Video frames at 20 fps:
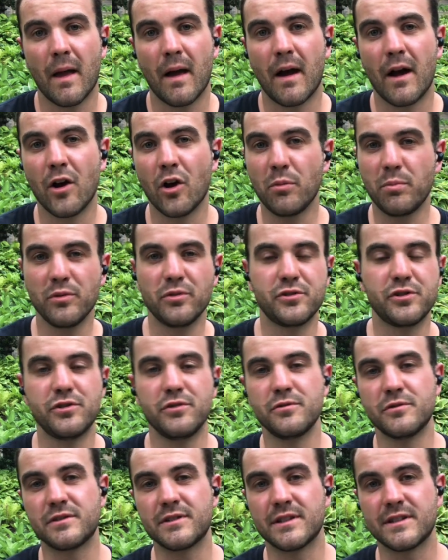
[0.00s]
I hope you'll
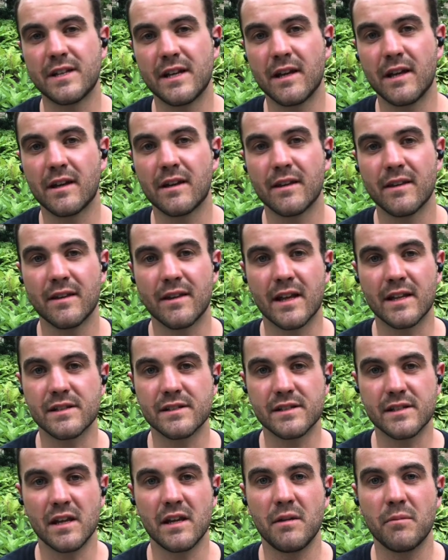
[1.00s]
choose to take that
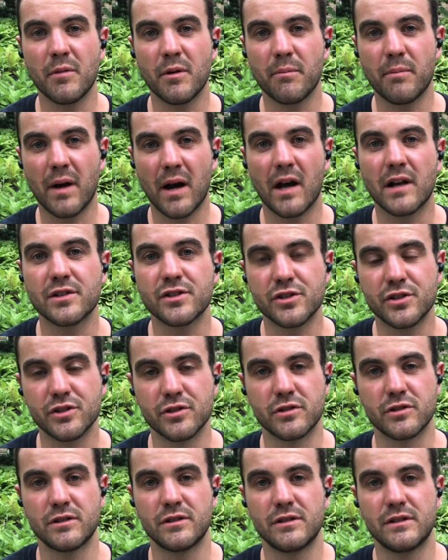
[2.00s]
same
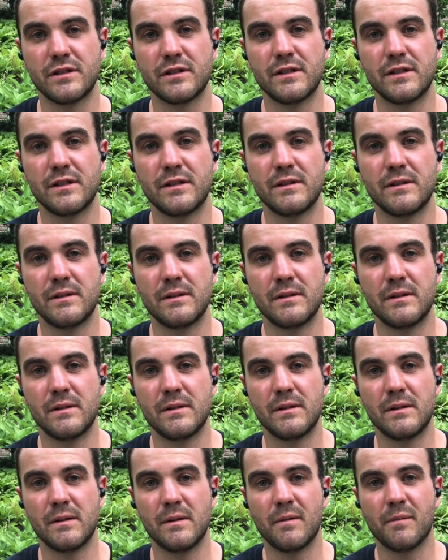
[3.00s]
posture,
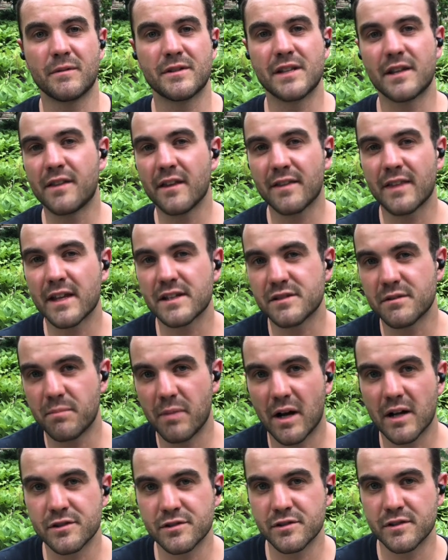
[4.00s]
because I think that's the
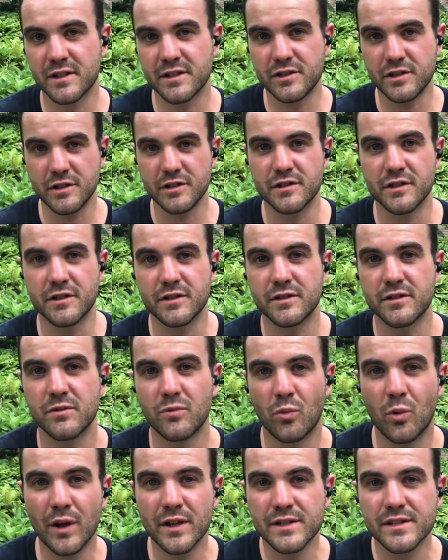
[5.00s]
posture that Jesus
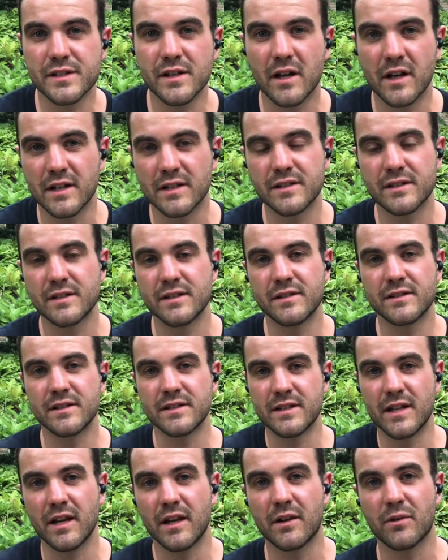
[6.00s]
wants us to
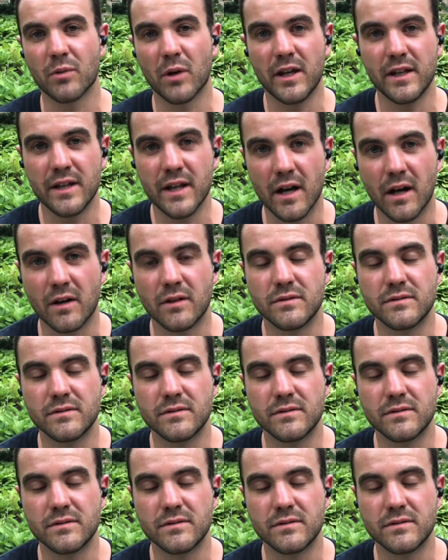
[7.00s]
take right now.